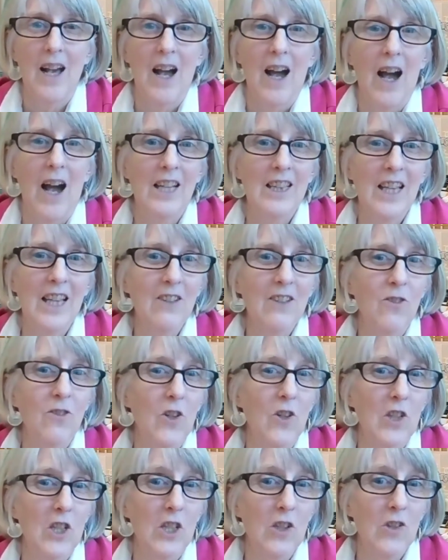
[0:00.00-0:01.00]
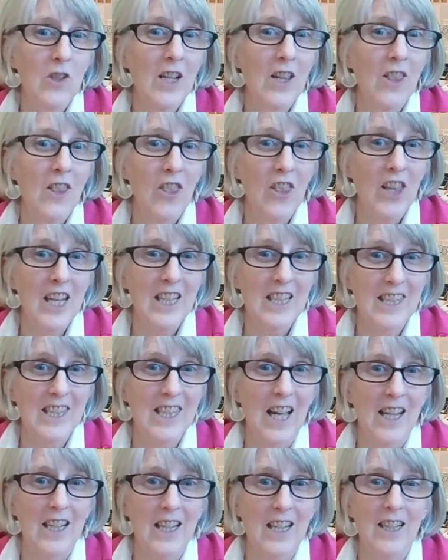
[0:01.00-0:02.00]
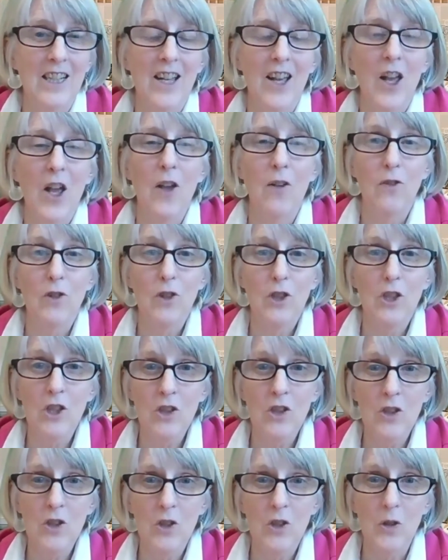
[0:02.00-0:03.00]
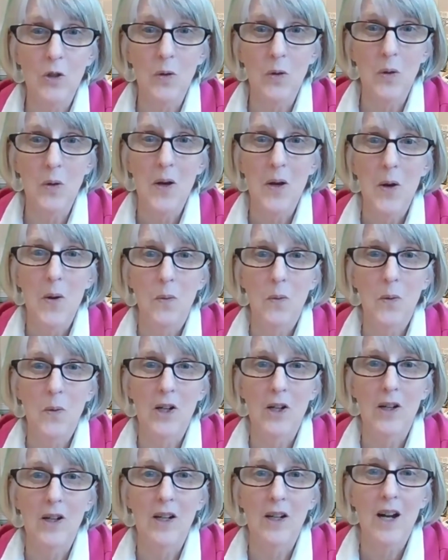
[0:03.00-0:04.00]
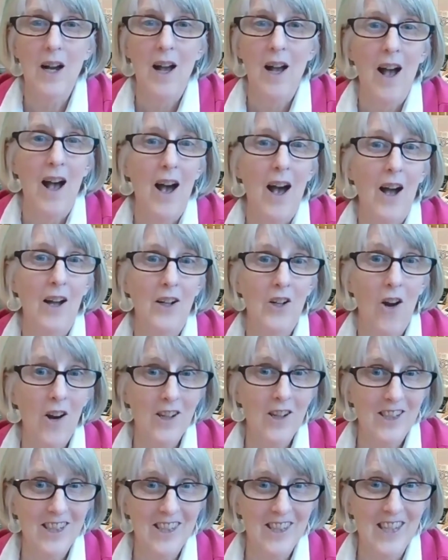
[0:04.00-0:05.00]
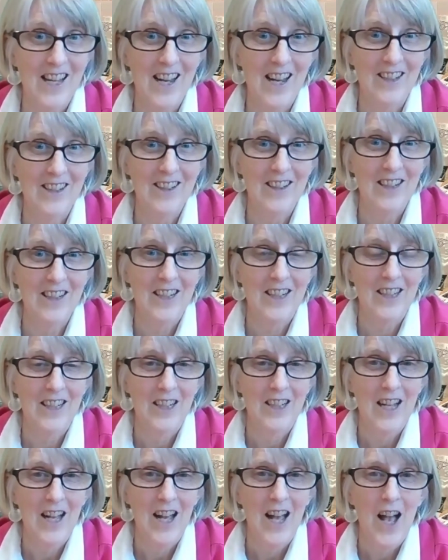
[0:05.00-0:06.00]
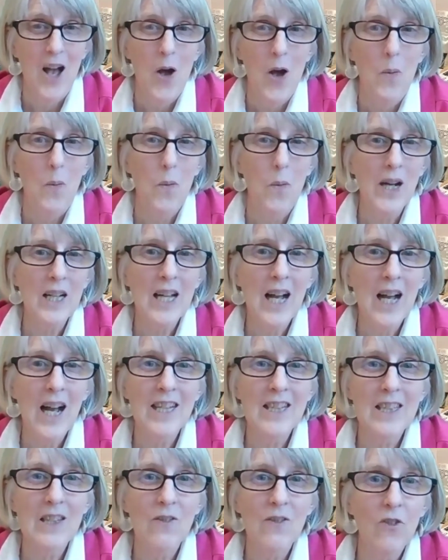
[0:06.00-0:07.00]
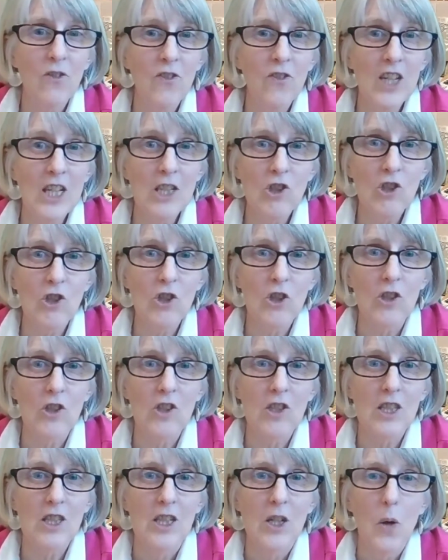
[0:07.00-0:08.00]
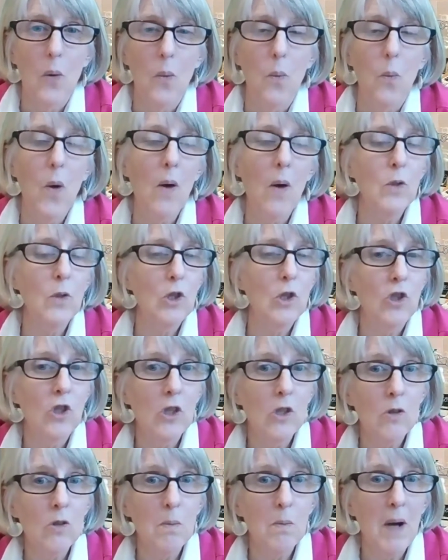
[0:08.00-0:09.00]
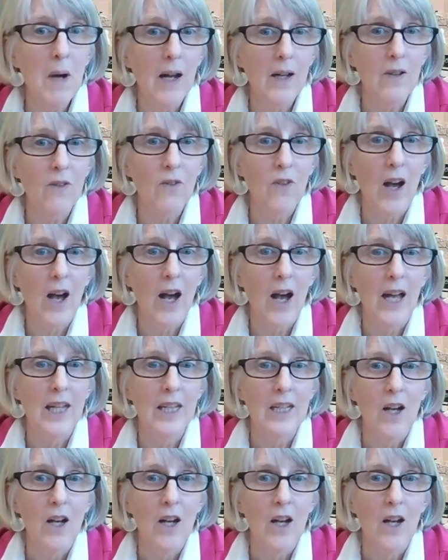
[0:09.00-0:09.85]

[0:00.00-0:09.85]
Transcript: I'd like for you to think a second, if you were a car designer, what kinds of features, what would you modify